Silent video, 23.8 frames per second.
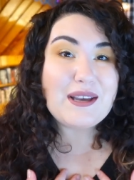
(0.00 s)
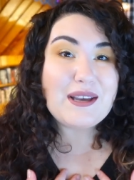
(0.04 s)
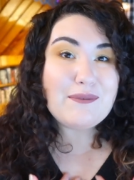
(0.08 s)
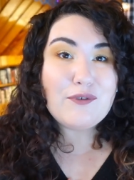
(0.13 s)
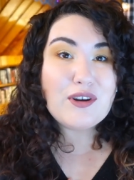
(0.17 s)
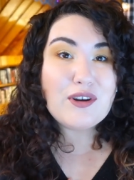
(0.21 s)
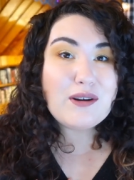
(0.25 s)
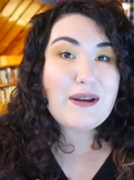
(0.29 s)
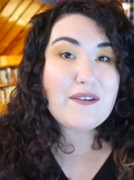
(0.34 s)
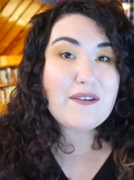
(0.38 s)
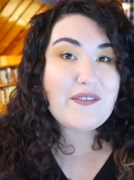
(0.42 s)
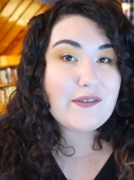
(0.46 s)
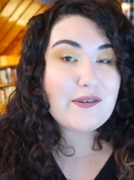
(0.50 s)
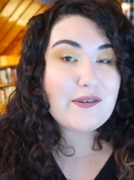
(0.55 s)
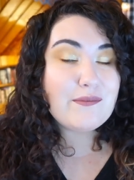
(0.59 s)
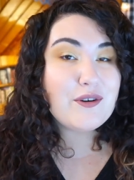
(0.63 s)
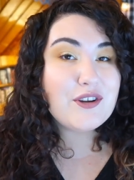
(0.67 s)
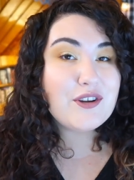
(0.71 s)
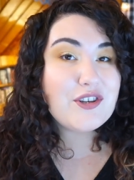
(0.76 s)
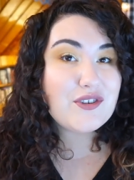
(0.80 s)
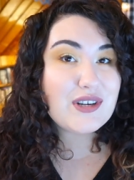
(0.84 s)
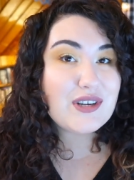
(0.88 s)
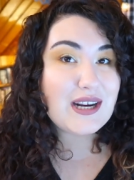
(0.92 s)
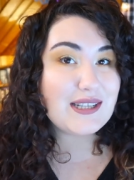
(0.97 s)
One of my favorite
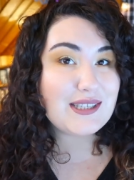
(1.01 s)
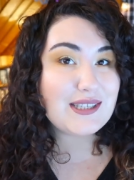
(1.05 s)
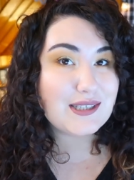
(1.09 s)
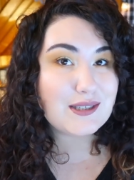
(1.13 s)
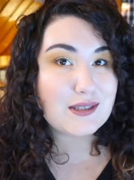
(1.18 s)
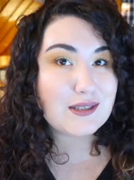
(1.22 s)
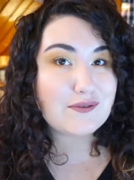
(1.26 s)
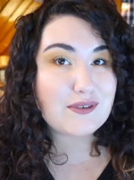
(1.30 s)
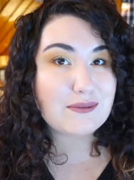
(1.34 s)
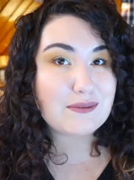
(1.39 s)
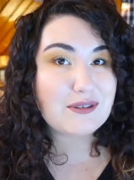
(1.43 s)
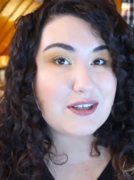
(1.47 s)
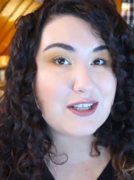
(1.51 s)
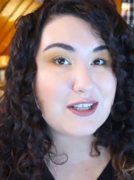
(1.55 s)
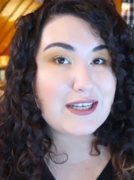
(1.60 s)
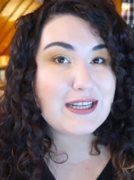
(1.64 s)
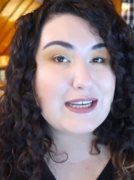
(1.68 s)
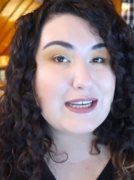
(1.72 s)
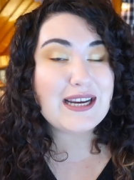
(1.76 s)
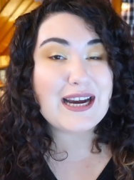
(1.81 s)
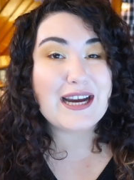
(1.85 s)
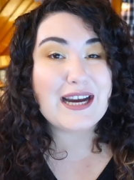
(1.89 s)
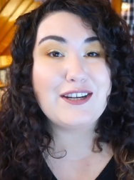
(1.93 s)
moisturizers is from Clinique.